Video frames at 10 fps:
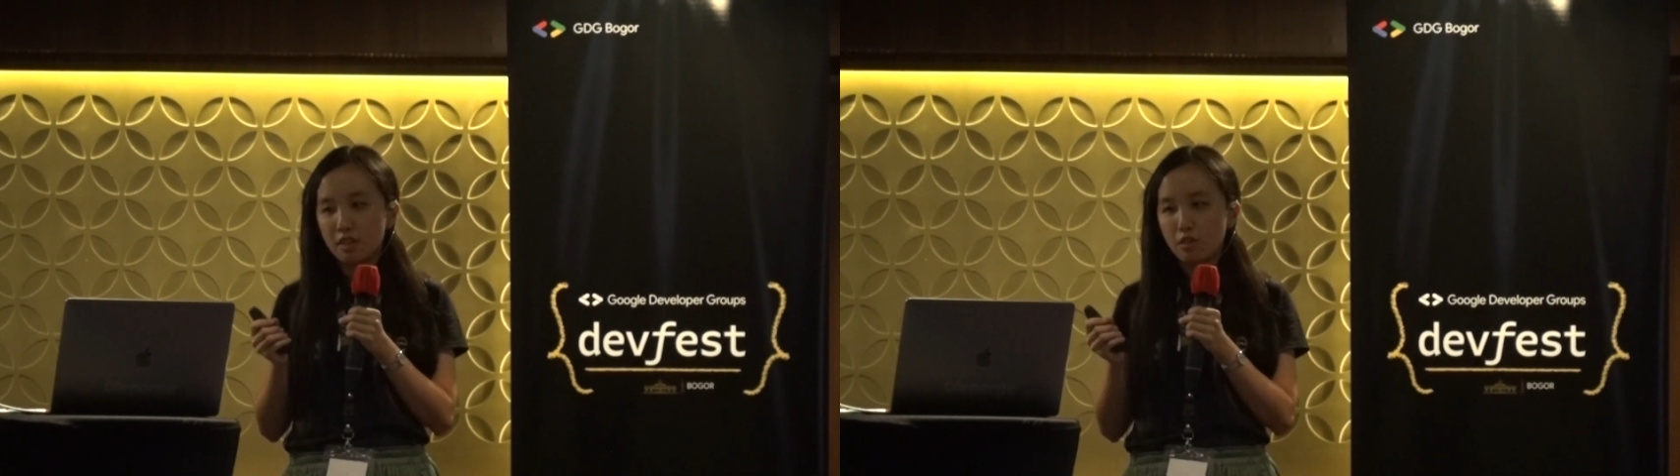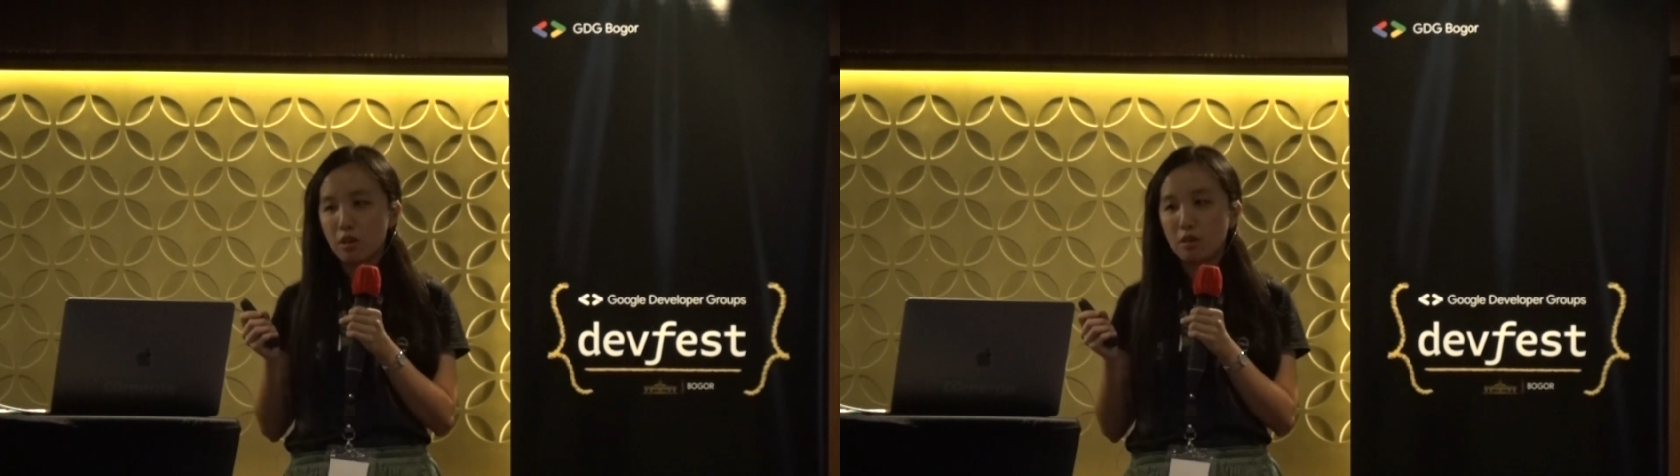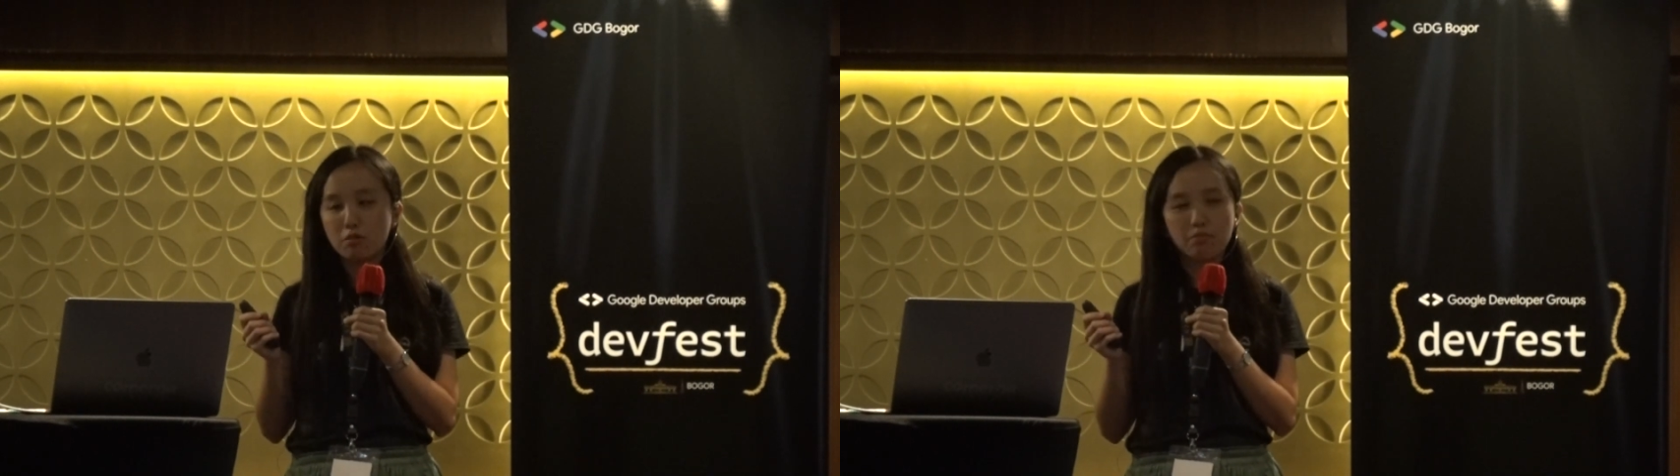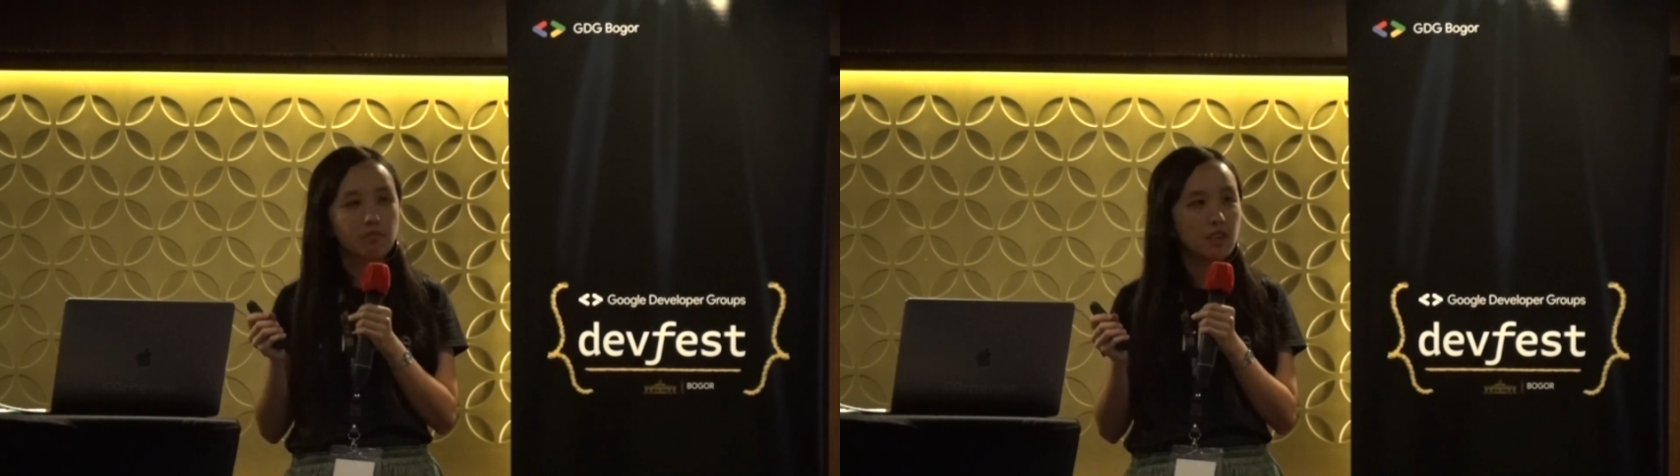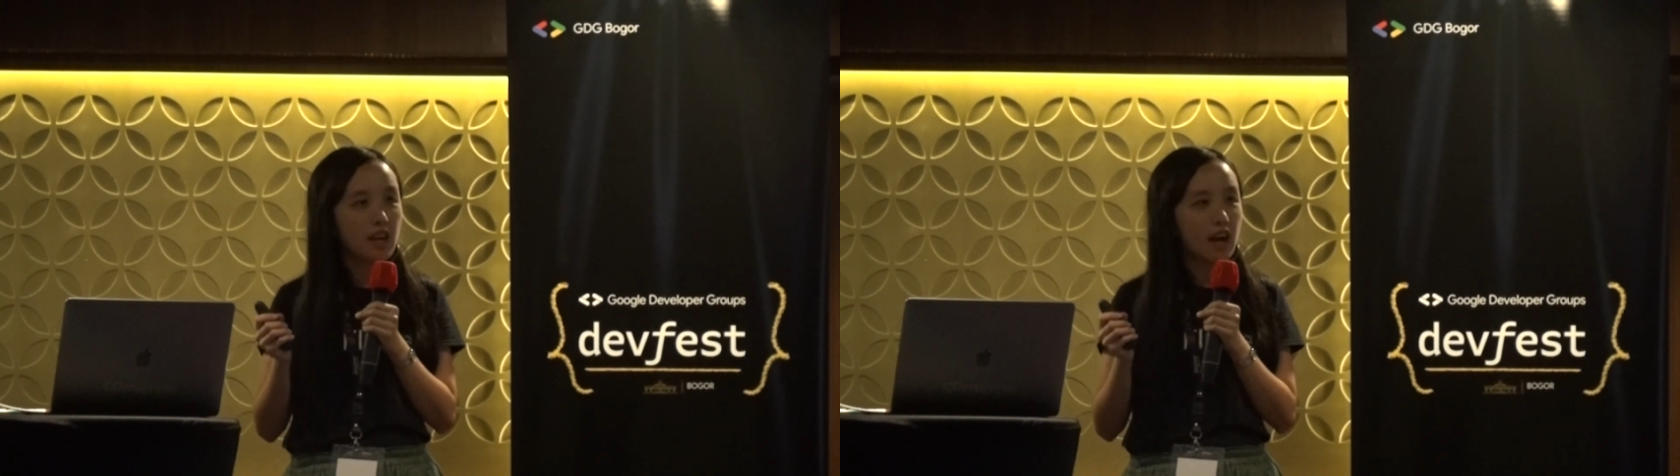So
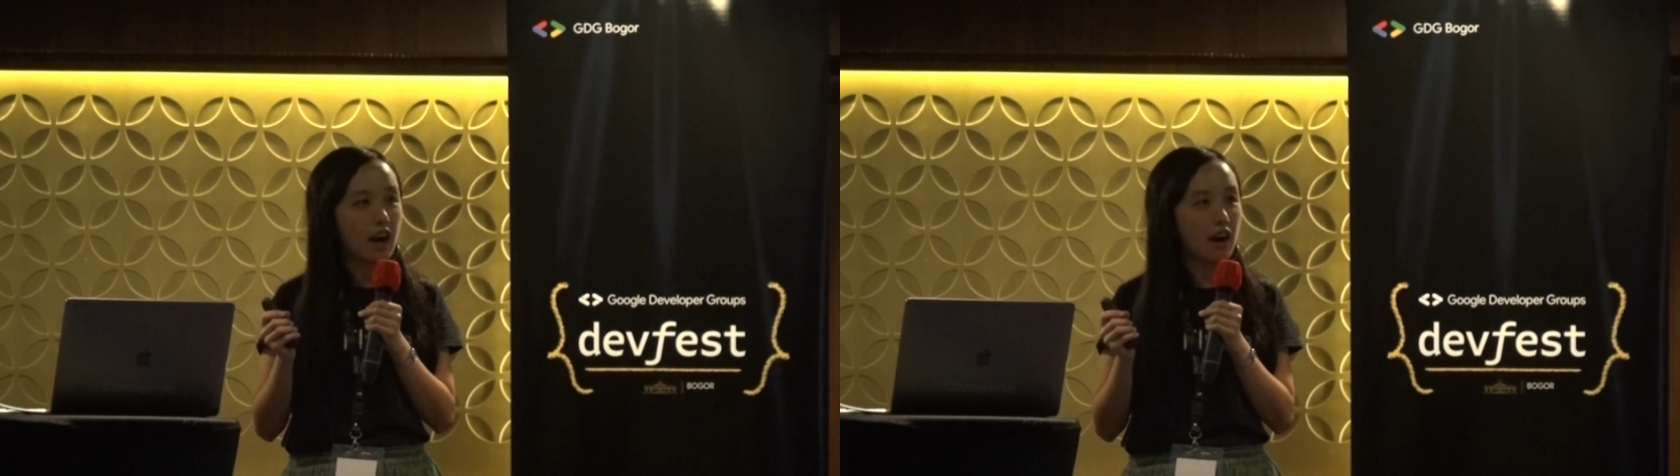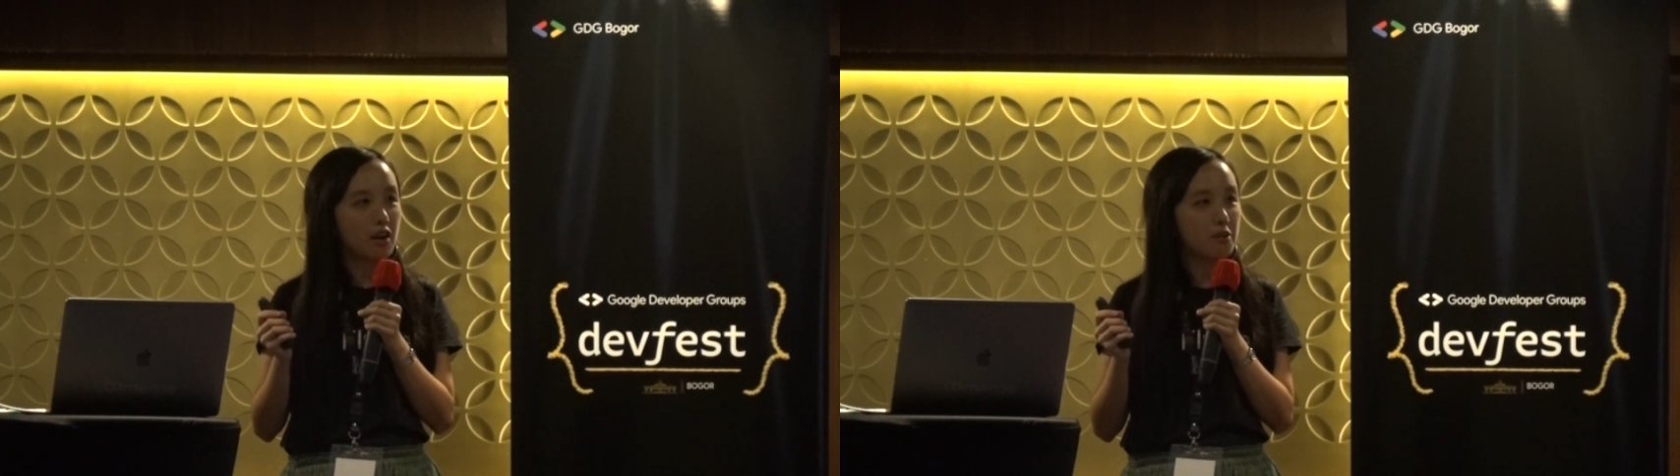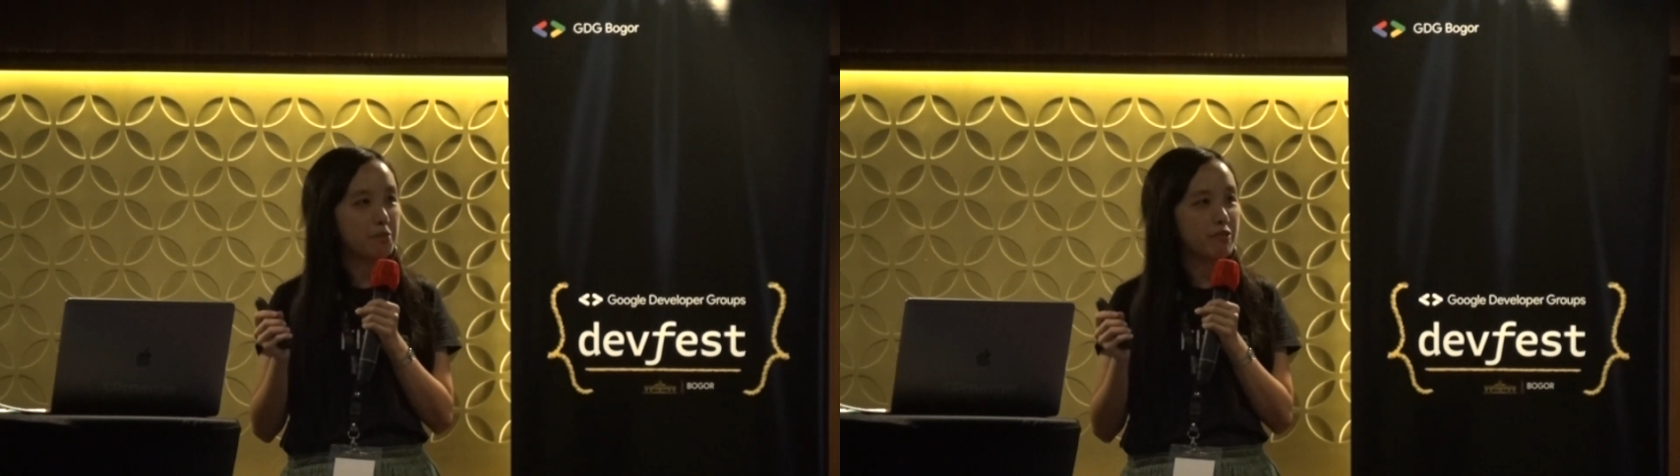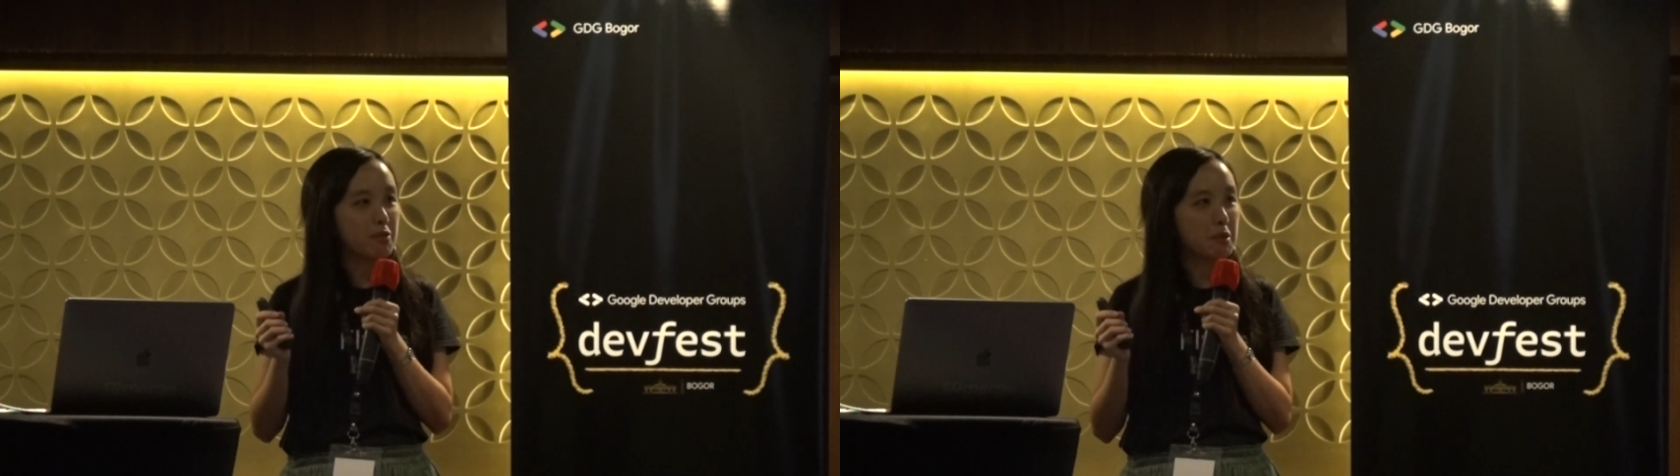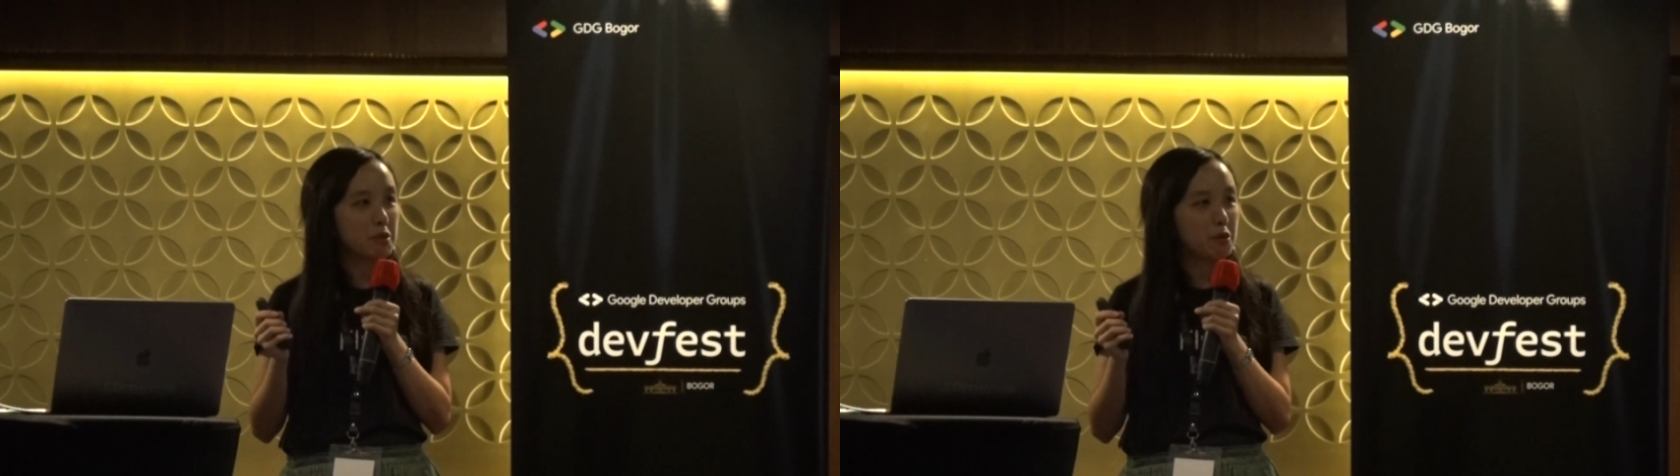
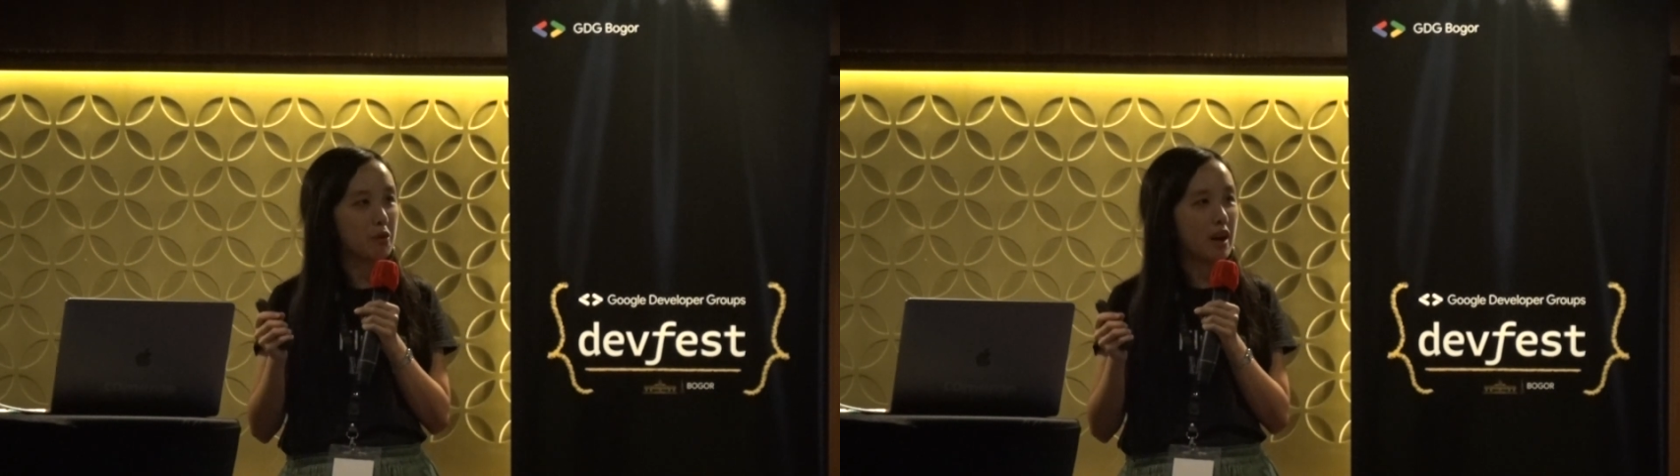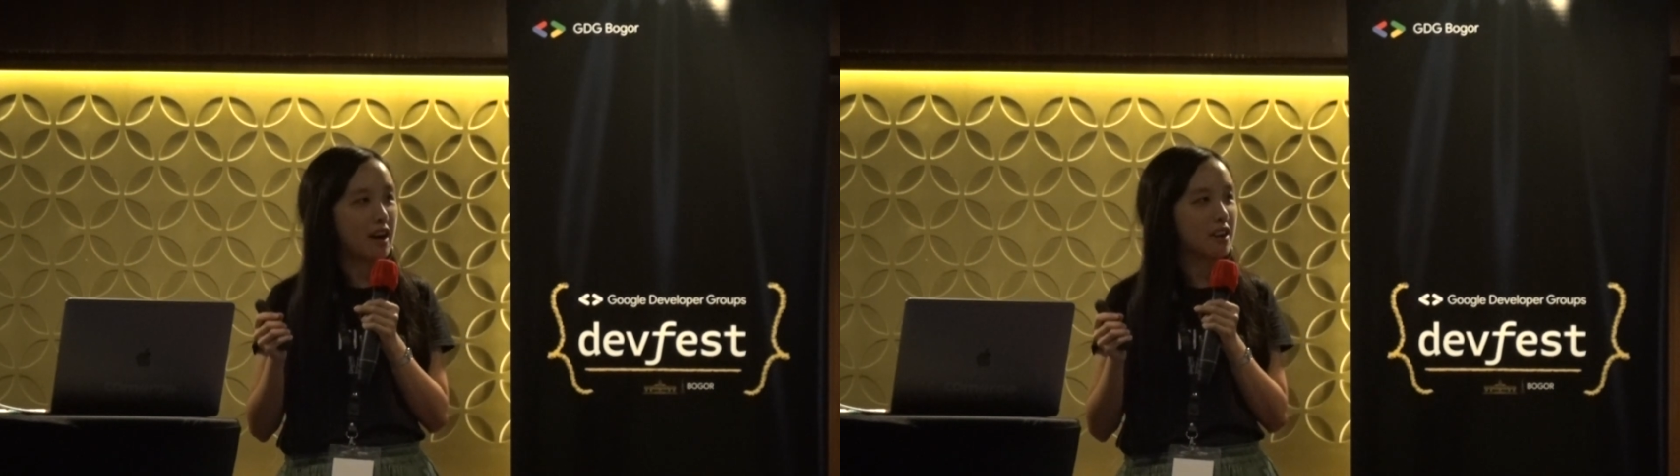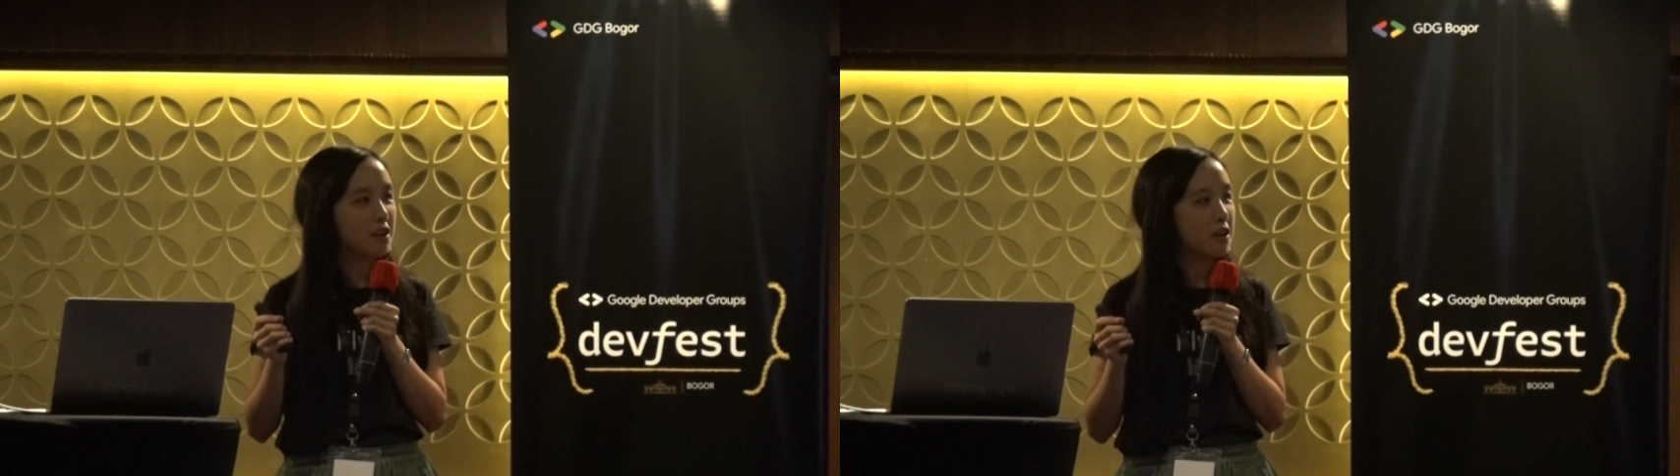for people who are